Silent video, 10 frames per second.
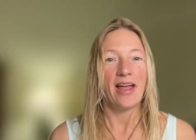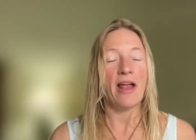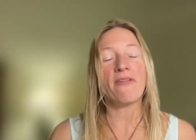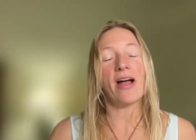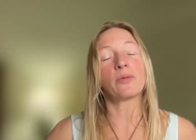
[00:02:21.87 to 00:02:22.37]

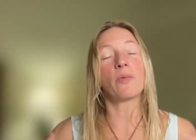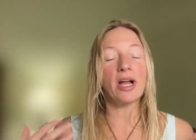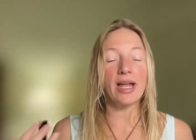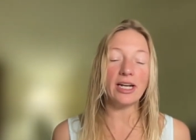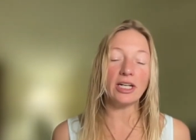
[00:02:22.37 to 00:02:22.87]
In fact, we're
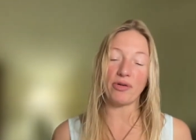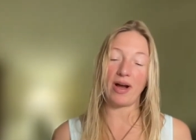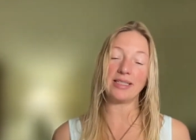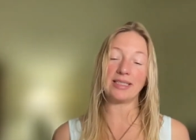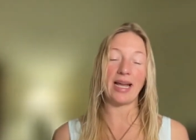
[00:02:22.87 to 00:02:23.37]
in a
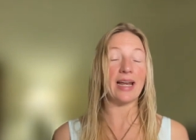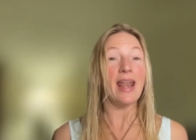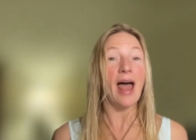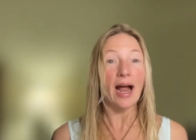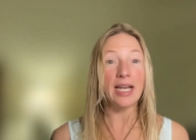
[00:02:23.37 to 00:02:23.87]
trance state
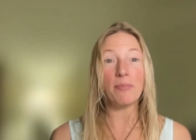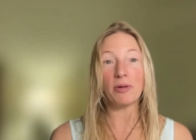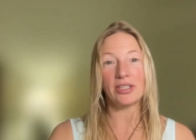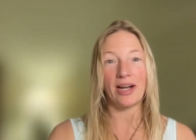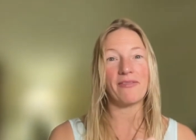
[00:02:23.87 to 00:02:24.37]

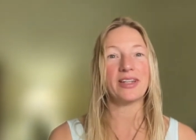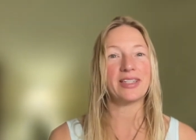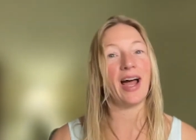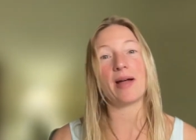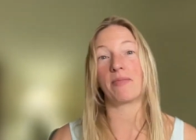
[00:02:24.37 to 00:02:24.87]
90% of the
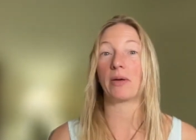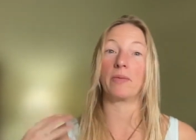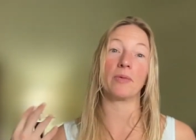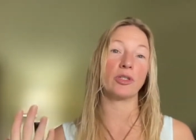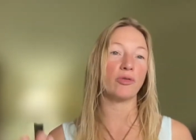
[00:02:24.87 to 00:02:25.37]
time, like
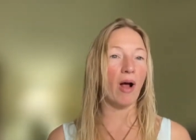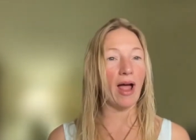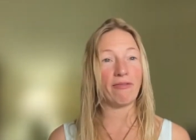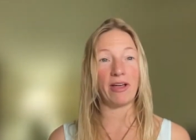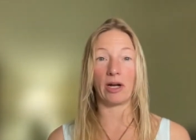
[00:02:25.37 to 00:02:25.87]
when we're
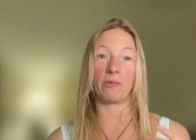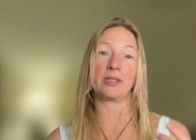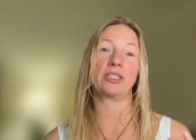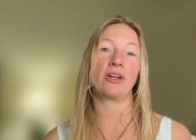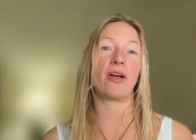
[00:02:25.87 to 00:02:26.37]
driving or we're
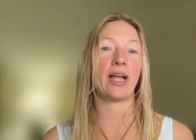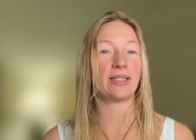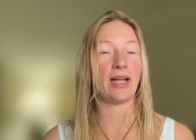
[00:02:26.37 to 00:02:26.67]
staring at